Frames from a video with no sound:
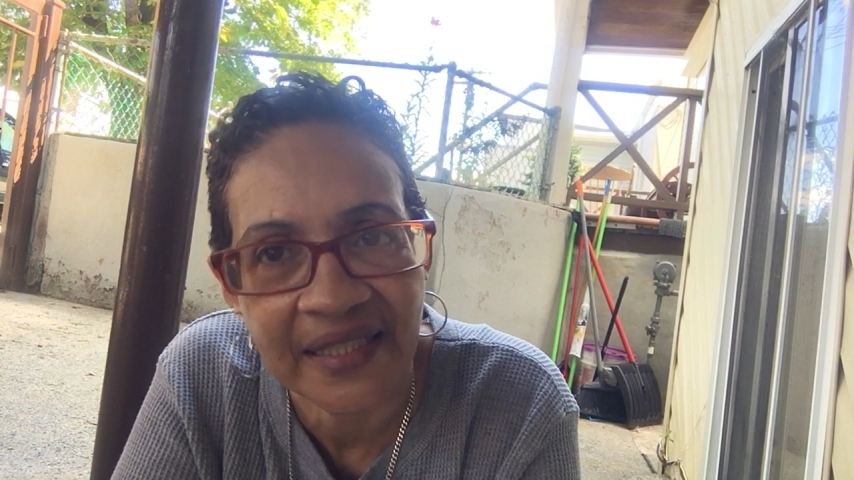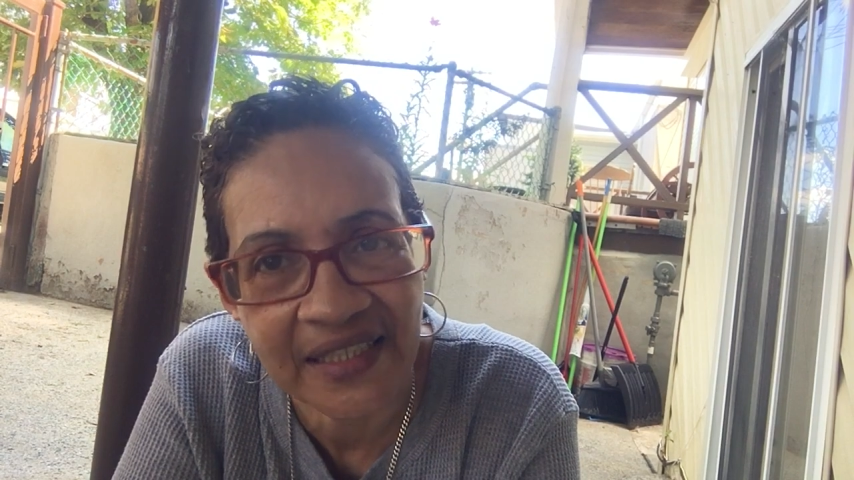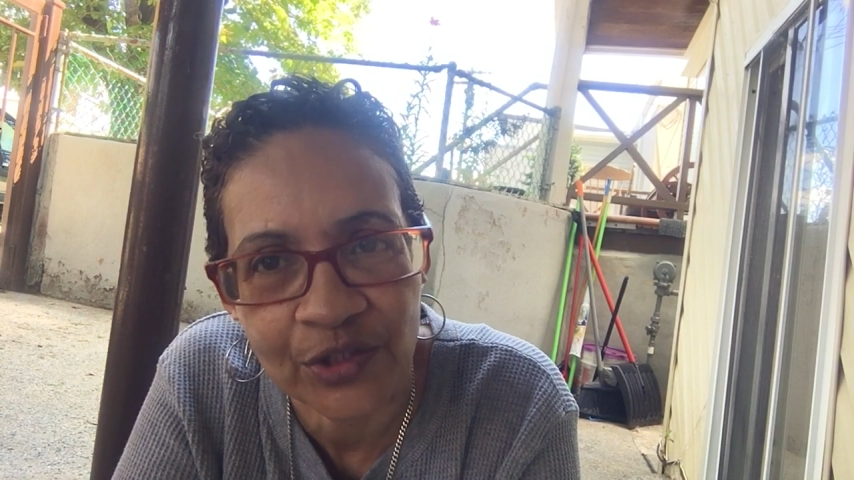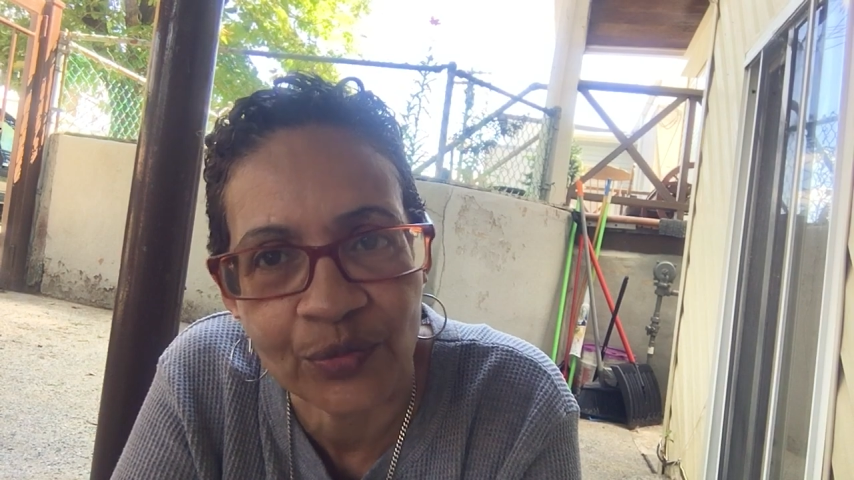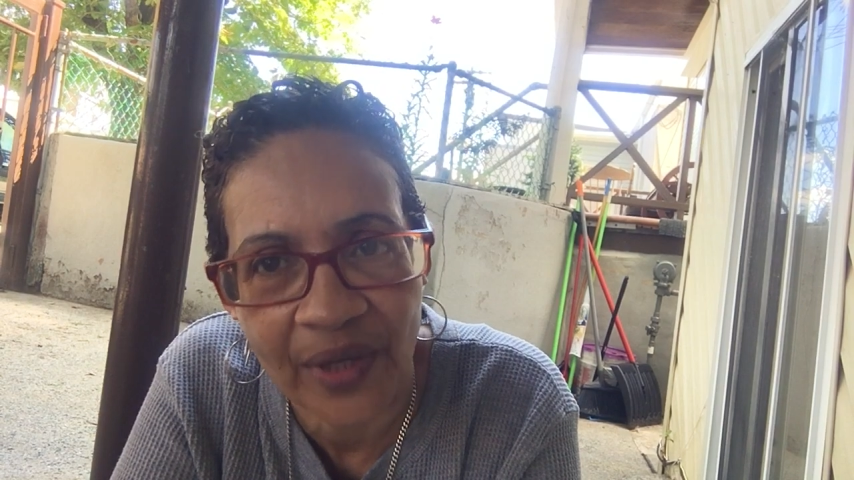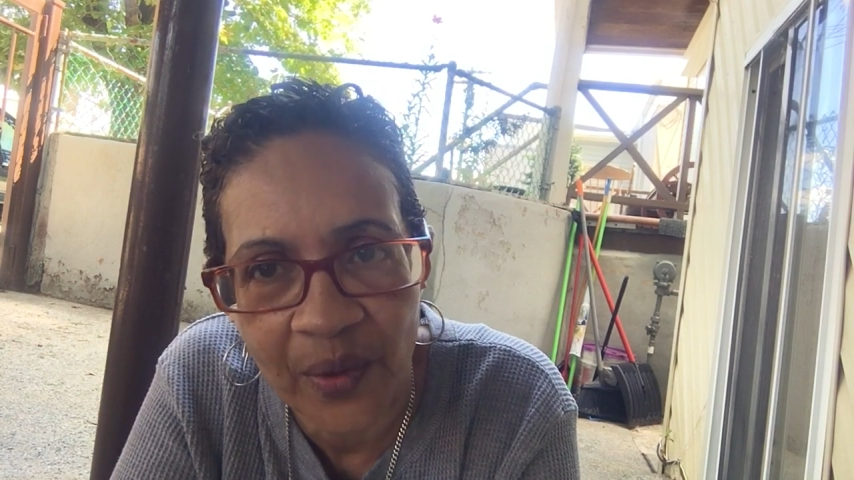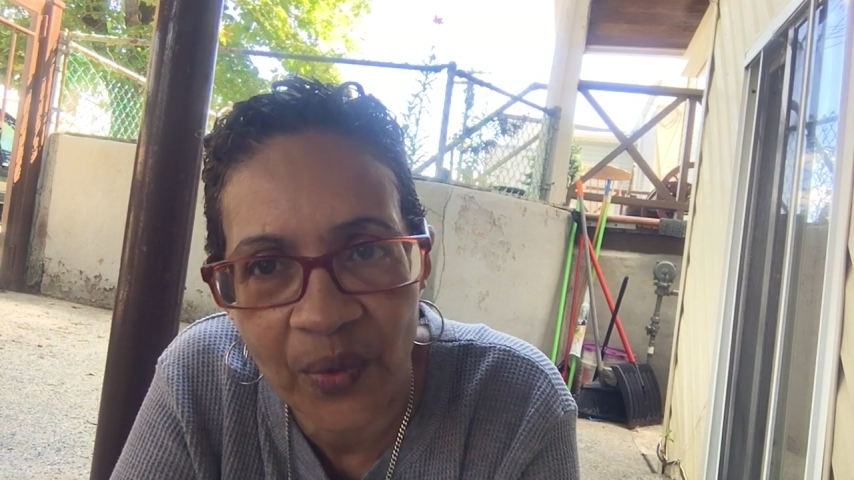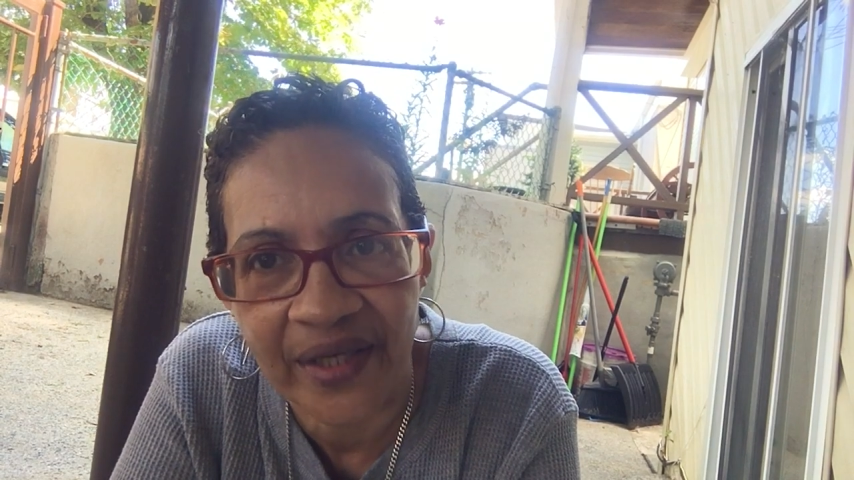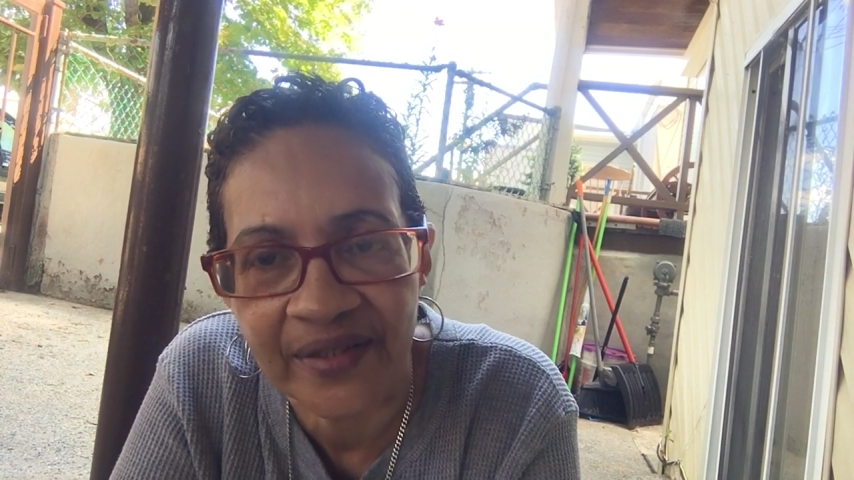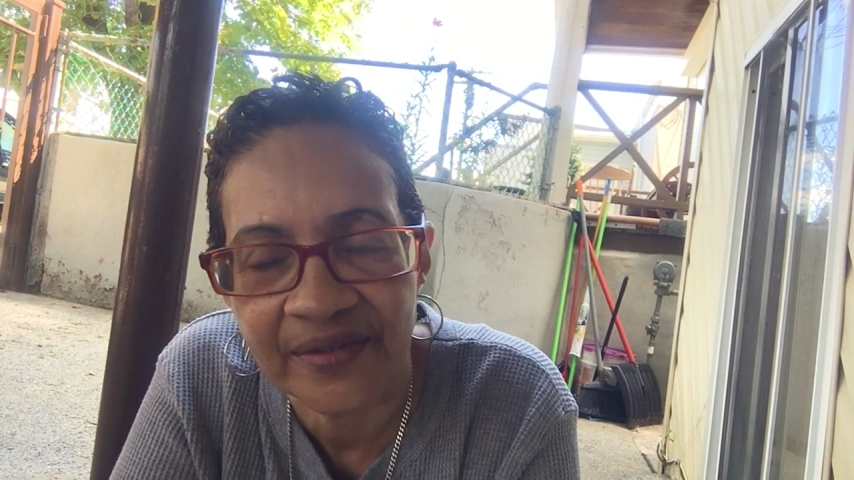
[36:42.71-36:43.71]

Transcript: get it the right way.